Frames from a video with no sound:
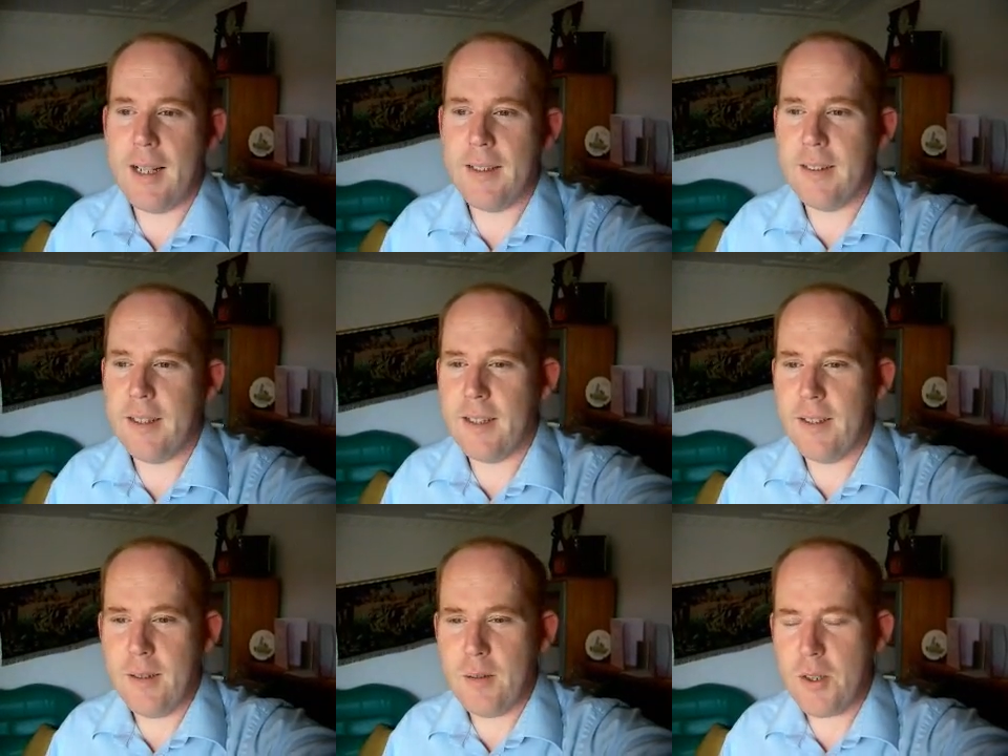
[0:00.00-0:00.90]
And
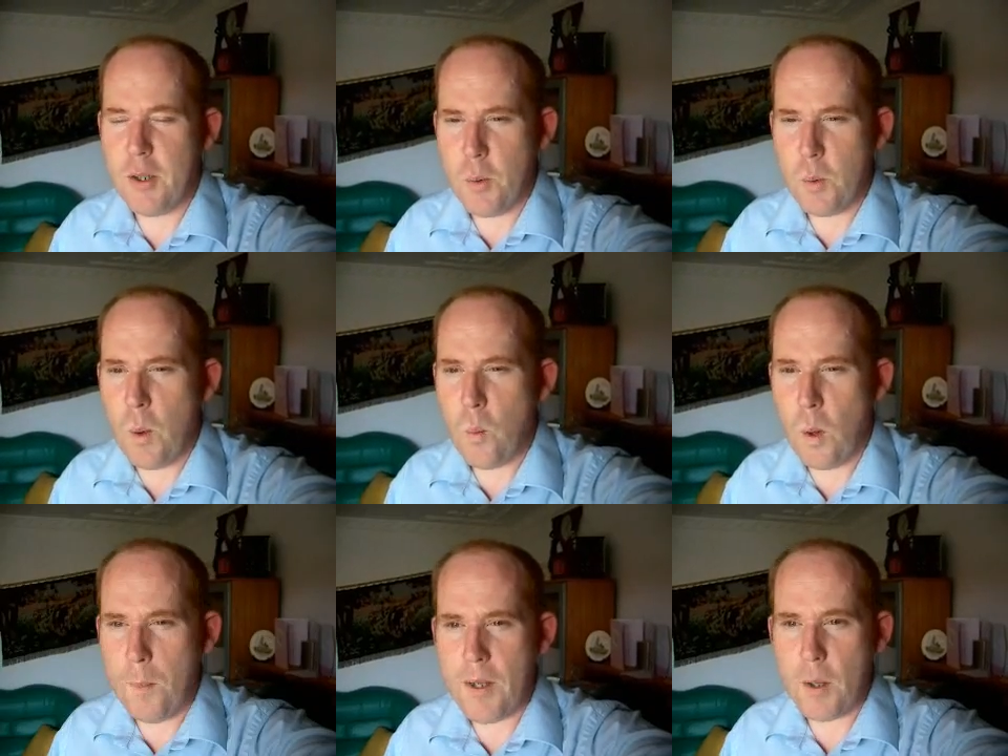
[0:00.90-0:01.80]
there was
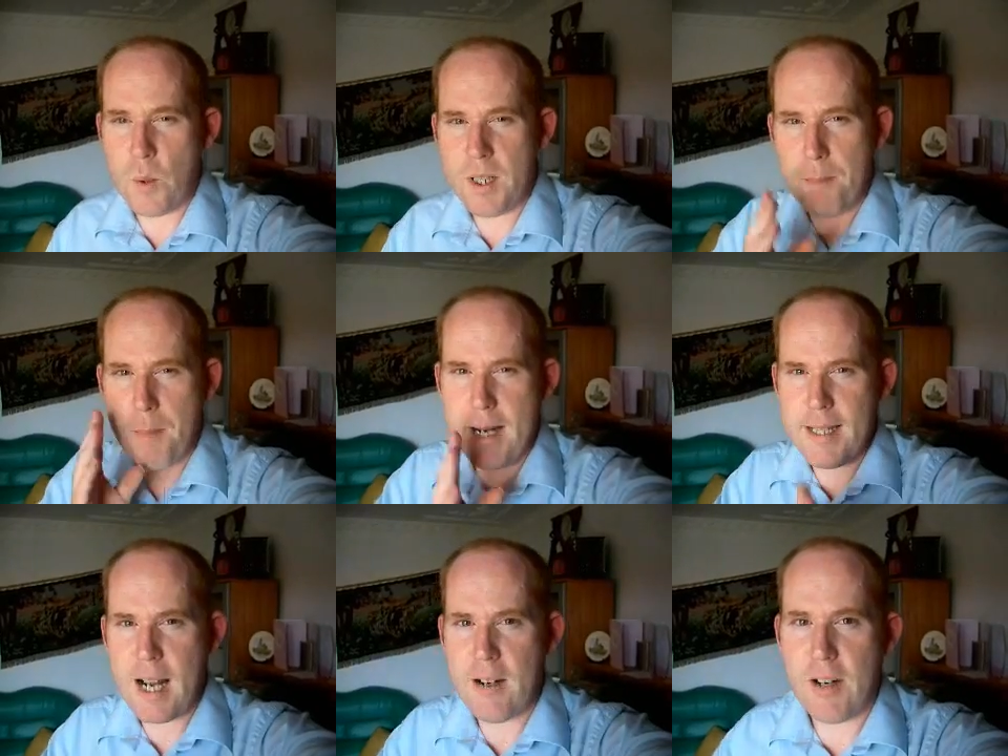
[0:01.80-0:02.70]
one woman who was in
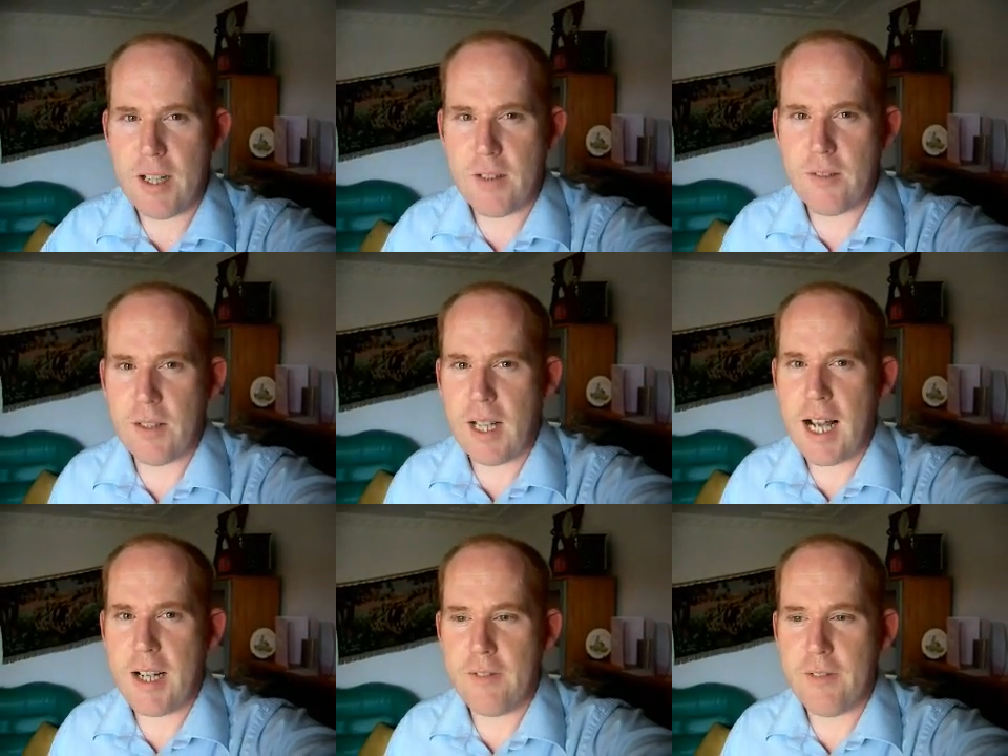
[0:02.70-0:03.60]
my direct
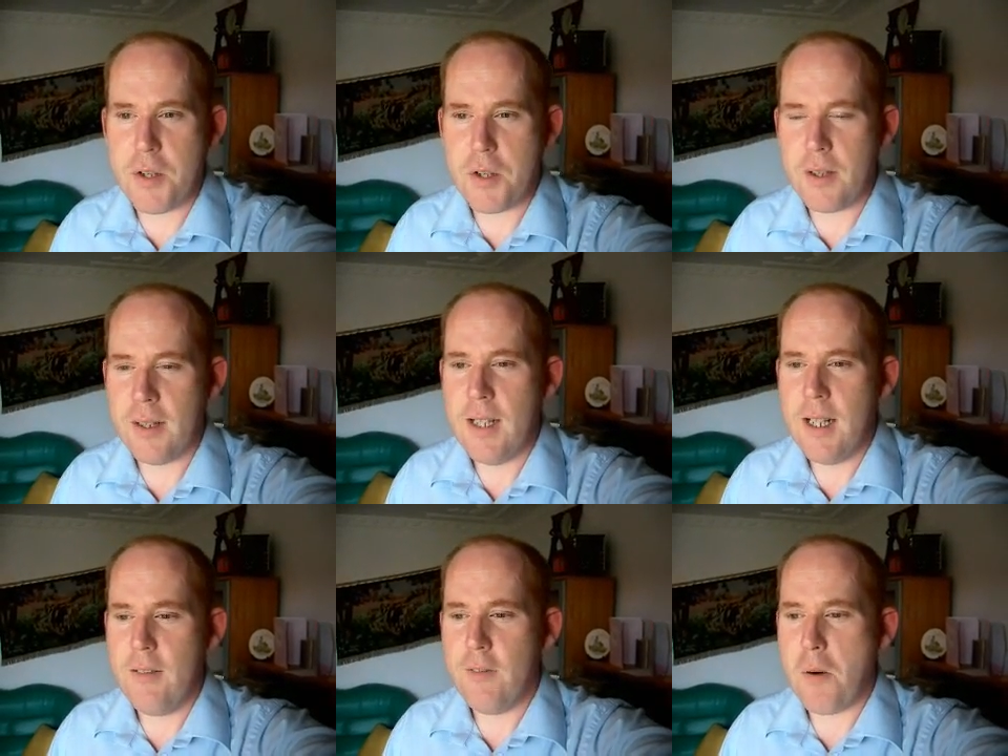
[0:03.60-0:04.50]
line of vision
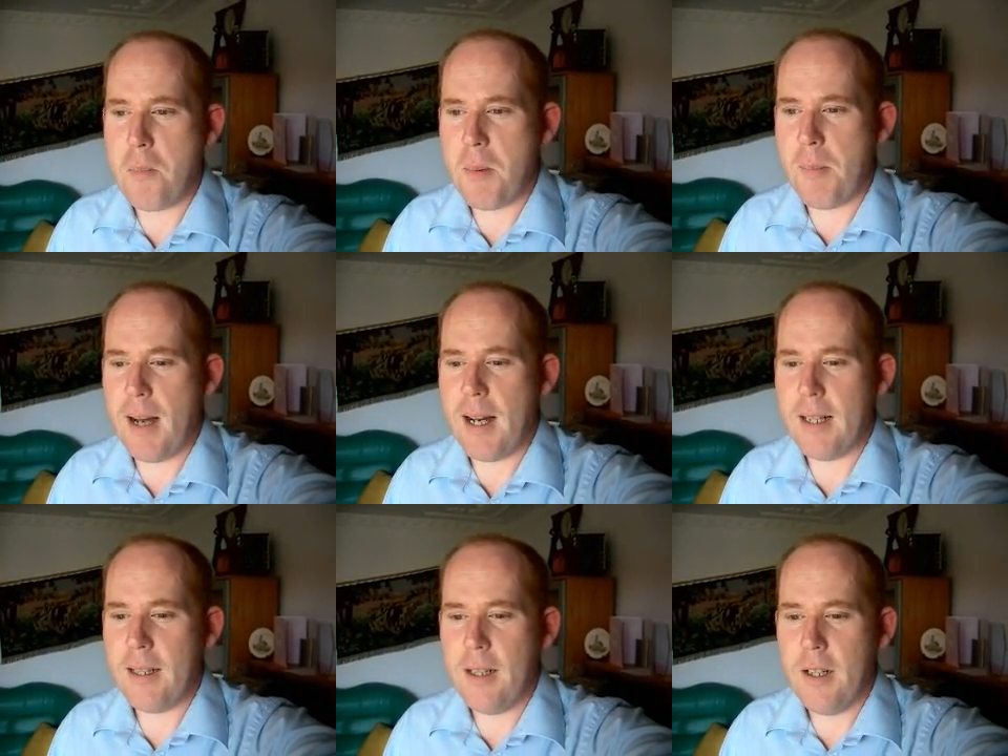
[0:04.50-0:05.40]
from the
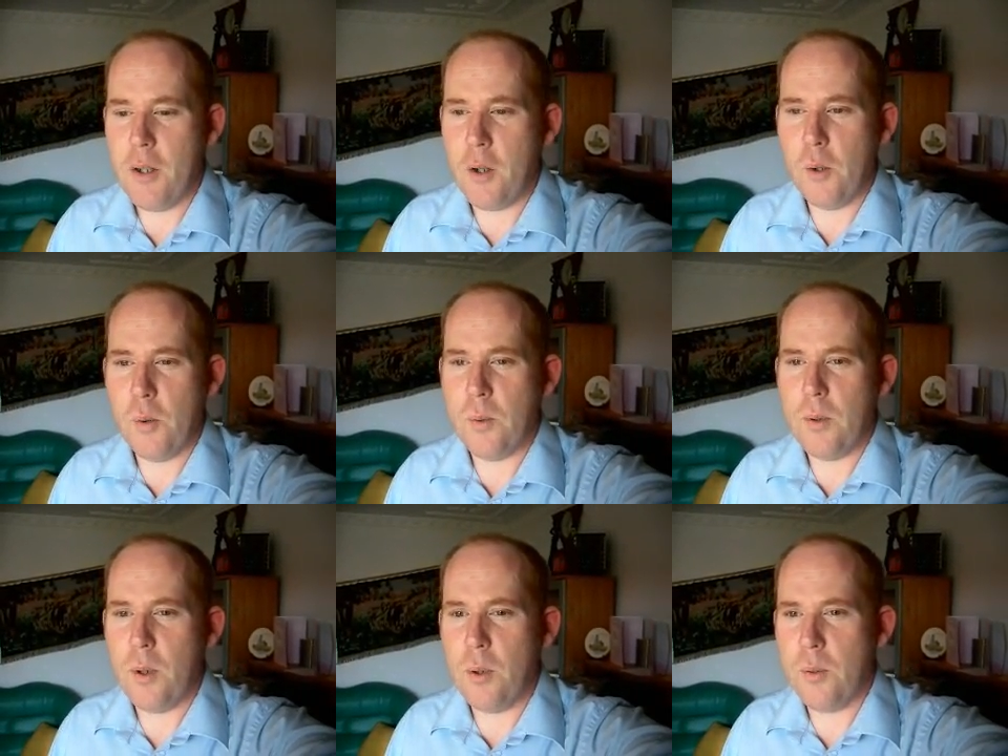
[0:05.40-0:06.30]
bar
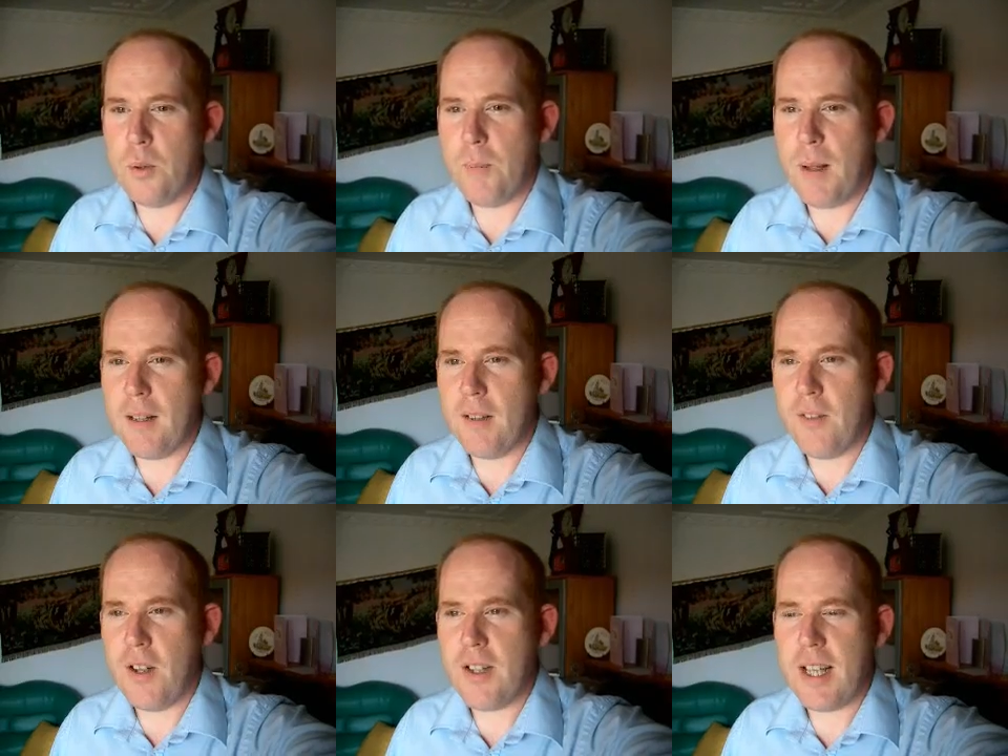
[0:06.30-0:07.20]
who spent
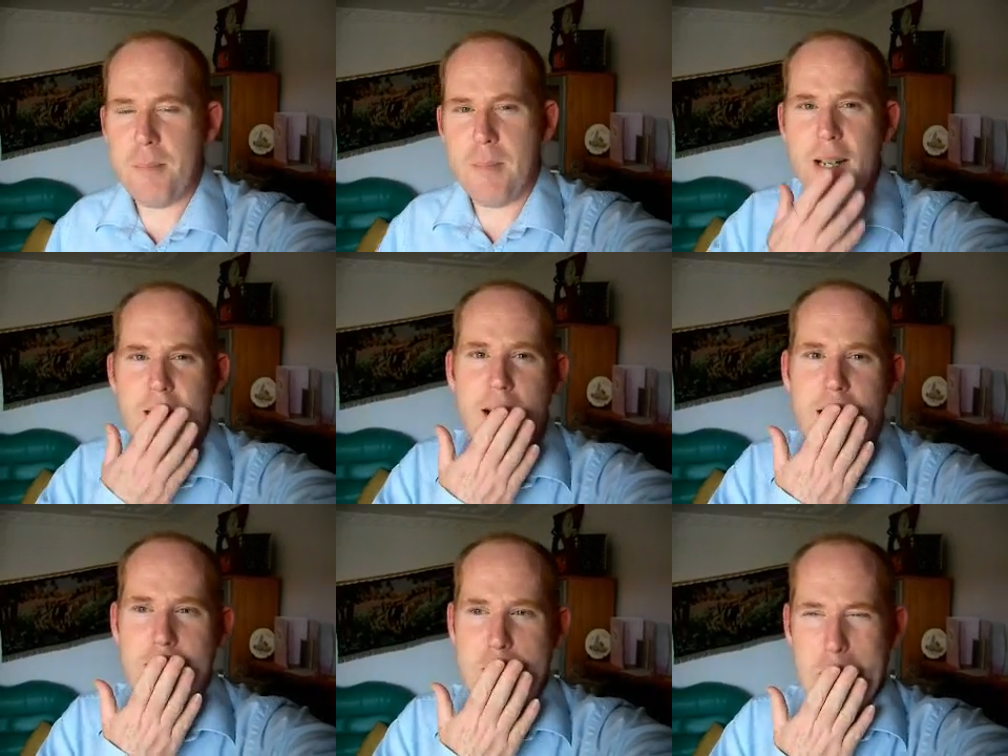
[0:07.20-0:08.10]
the first 10 minutes
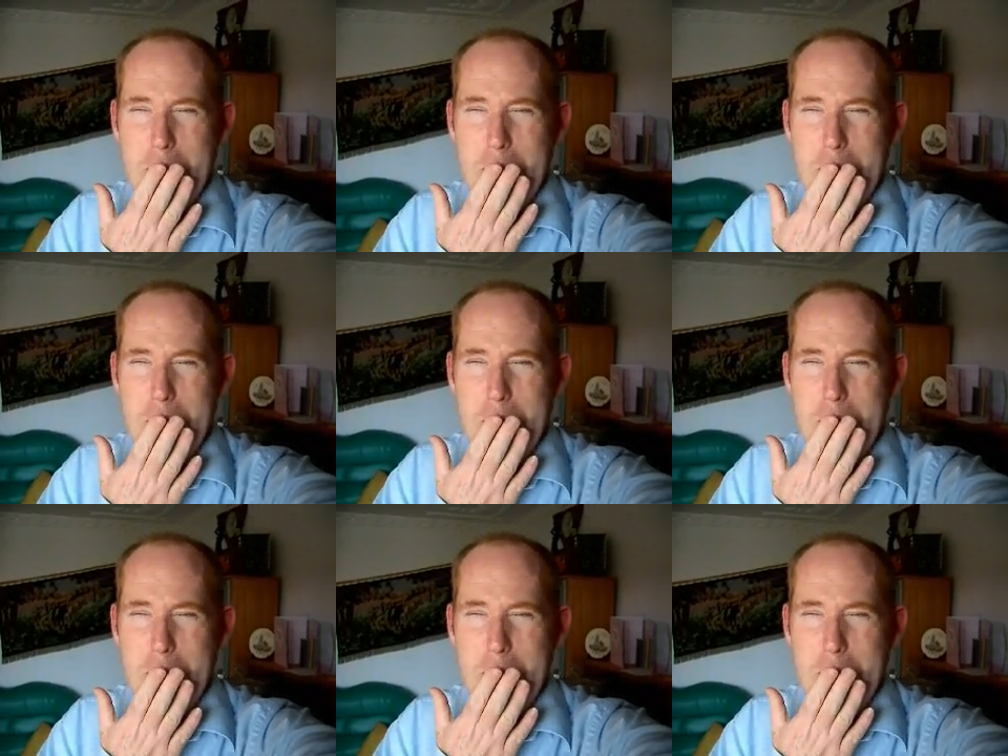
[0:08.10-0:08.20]
like this.